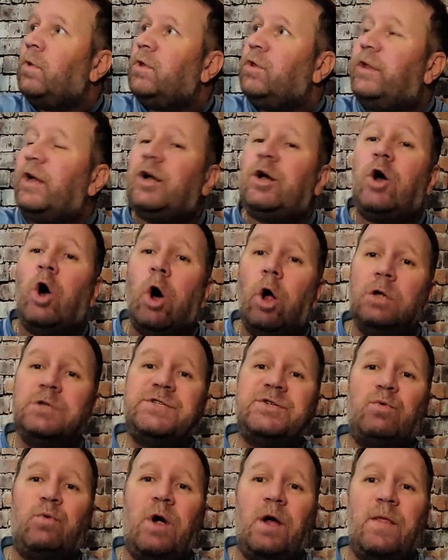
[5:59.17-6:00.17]
The
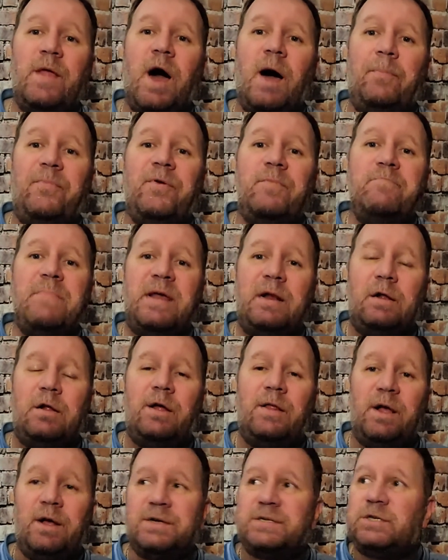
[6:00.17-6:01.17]
Colts run up the middle
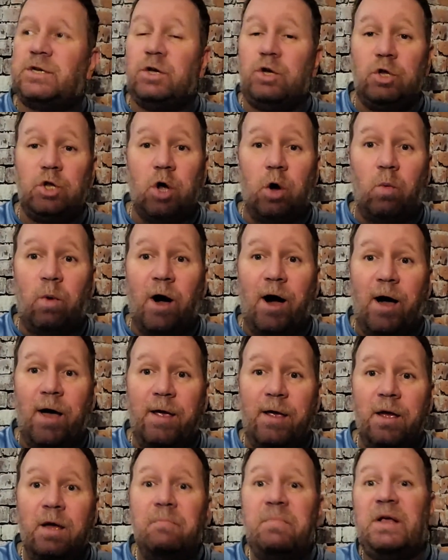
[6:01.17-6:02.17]
on us. You know
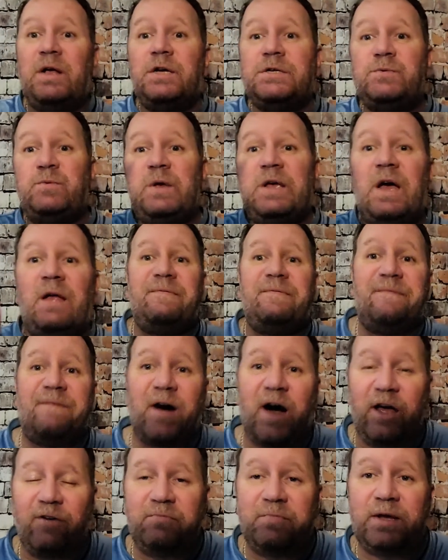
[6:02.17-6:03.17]
why? Because we
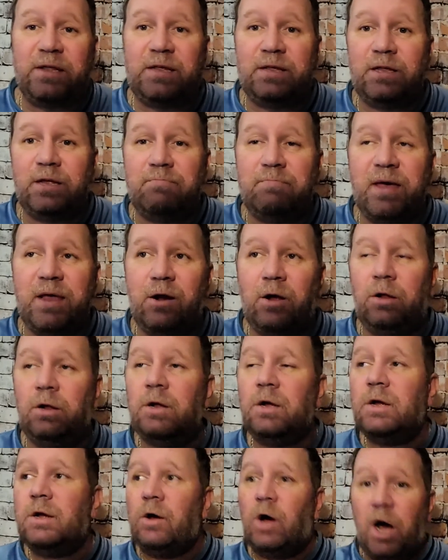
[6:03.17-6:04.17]
5 men in the
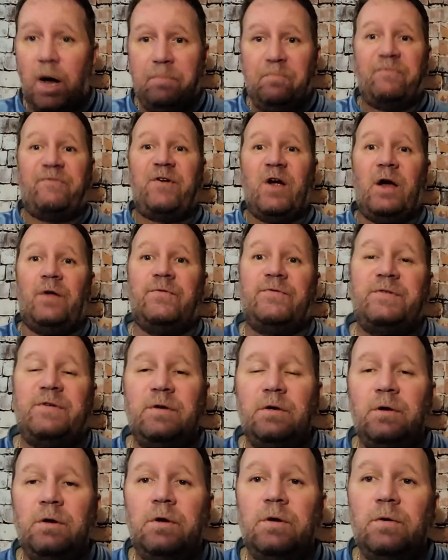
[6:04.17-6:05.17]
middle up front.
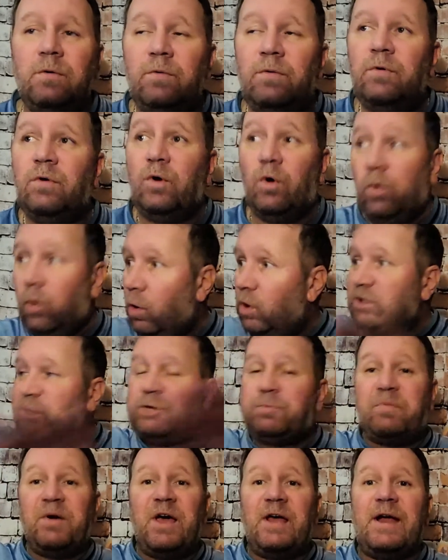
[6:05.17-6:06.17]

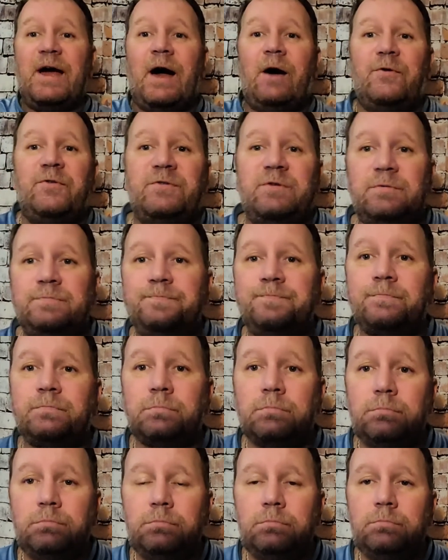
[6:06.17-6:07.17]
Spread out.
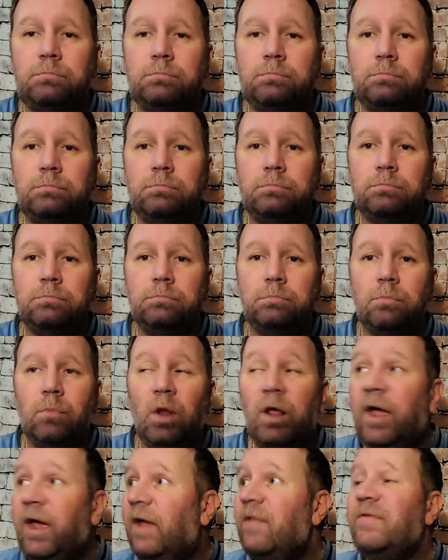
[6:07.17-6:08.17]

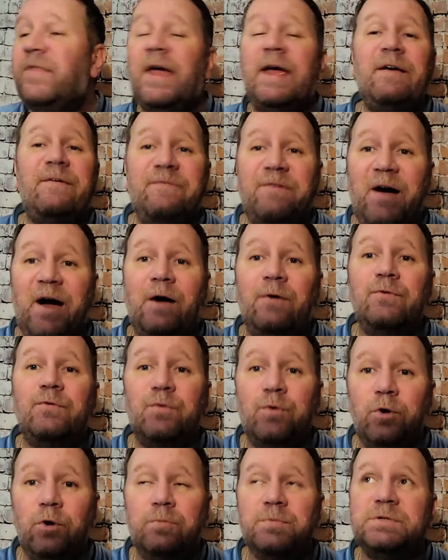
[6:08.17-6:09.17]
And they found
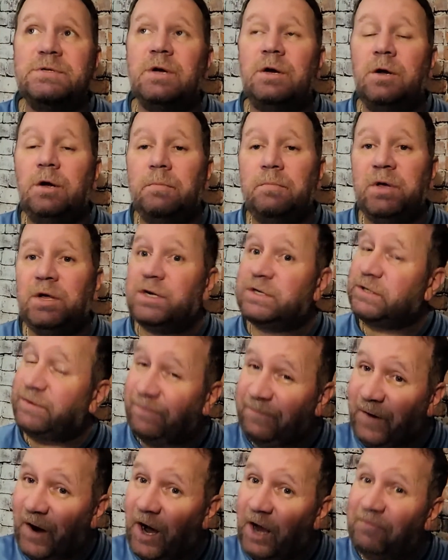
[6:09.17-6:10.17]
rooms. Because
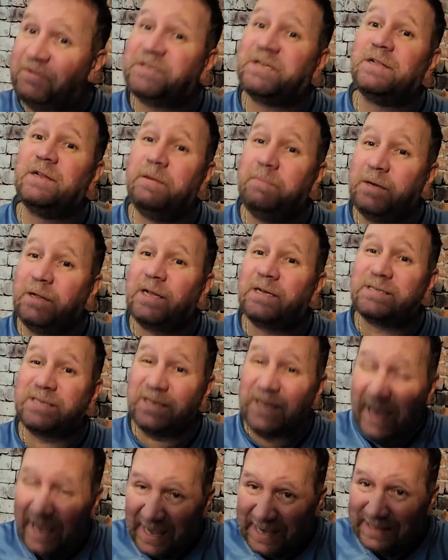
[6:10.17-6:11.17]
5 is a little bit less
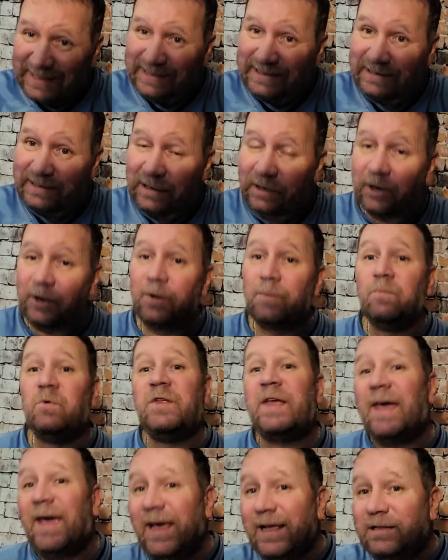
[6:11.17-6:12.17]
than 8.
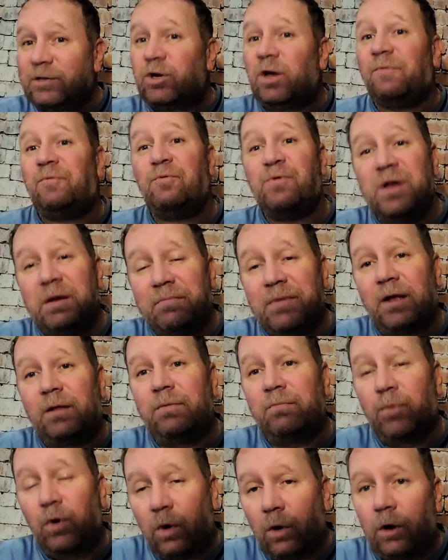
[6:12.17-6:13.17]
With 8 you have 3
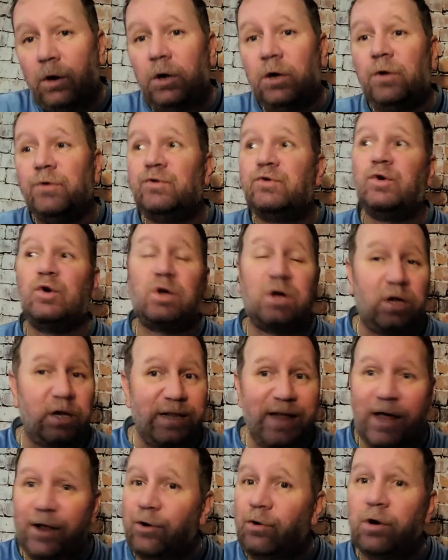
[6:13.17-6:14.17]
men more to
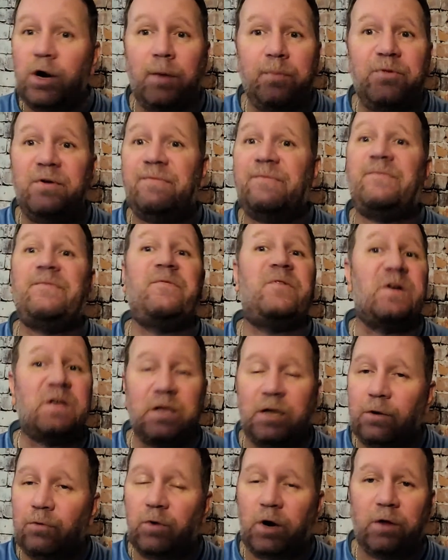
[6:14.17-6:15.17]
clutter up the
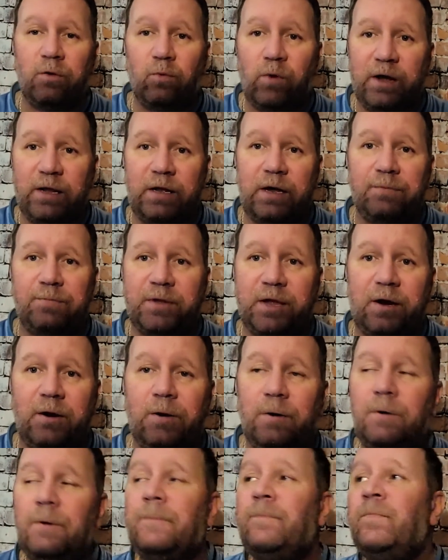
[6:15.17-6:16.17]
freaking runway out there.